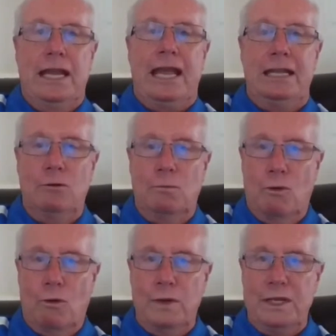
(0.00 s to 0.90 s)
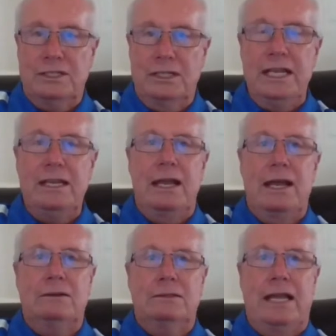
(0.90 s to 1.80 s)
And more
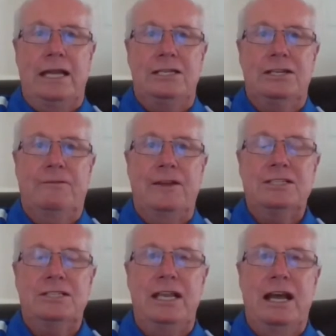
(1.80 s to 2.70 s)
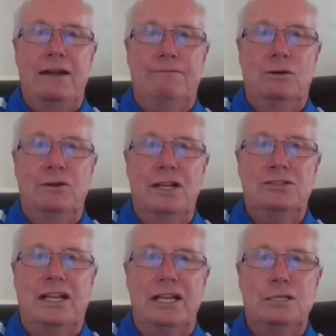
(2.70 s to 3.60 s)
recently, HFNC, high flow
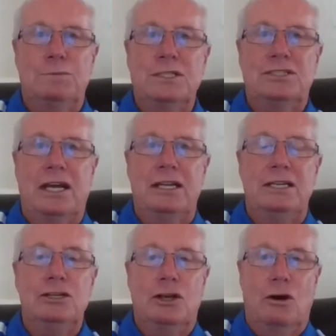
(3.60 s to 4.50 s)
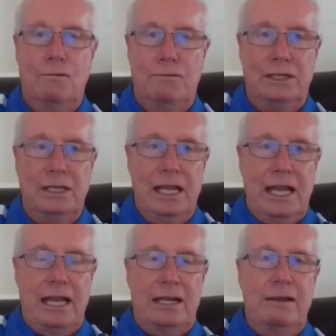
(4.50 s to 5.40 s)
nasal cannula, has been studied in COVID.
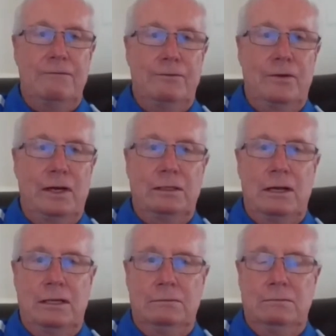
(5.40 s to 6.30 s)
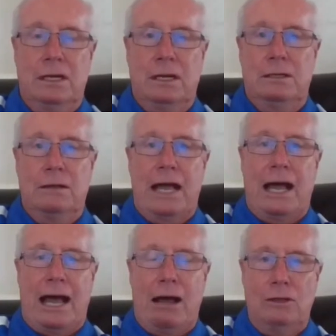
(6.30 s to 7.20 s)
And I've
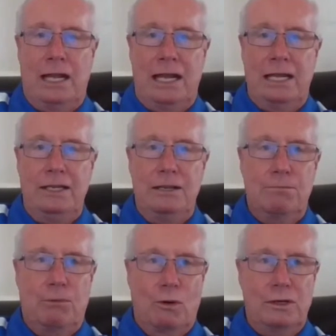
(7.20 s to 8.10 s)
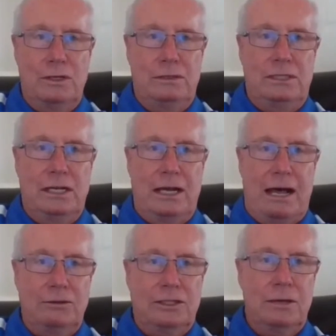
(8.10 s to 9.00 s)
outlined the important
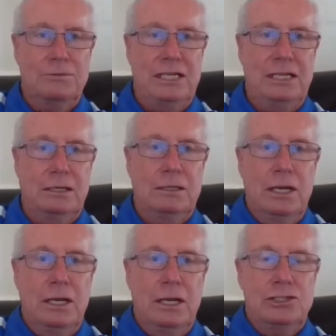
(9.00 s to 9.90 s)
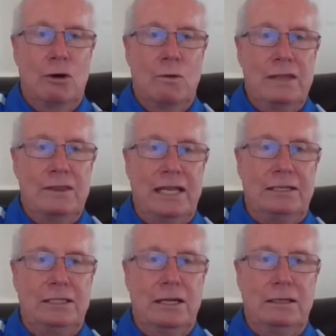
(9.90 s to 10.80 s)
outcomes here,
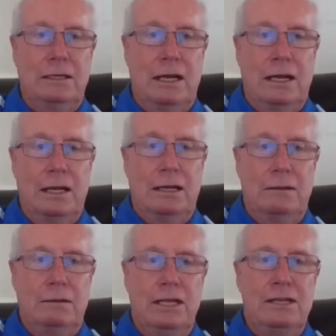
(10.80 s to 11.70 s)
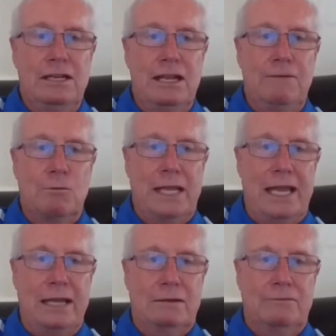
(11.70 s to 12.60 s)
showing that the need for
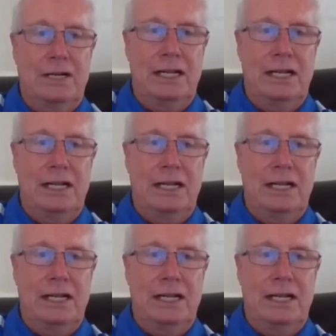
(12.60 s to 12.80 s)
mechanical